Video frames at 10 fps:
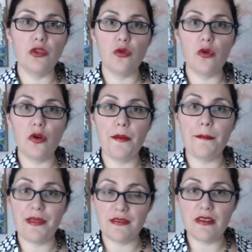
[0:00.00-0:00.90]
your
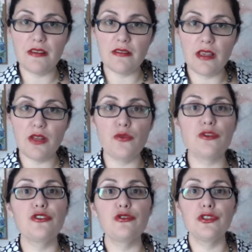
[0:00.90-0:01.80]
business in
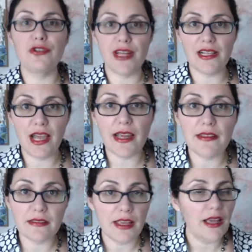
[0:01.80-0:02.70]
order to attract
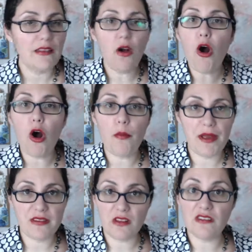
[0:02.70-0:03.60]
clients. It's all
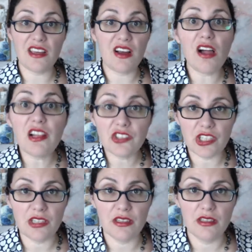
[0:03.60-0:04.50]
based on
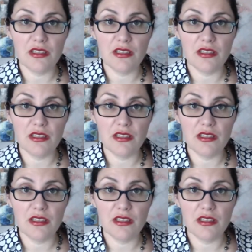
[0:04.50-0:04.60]
psychology.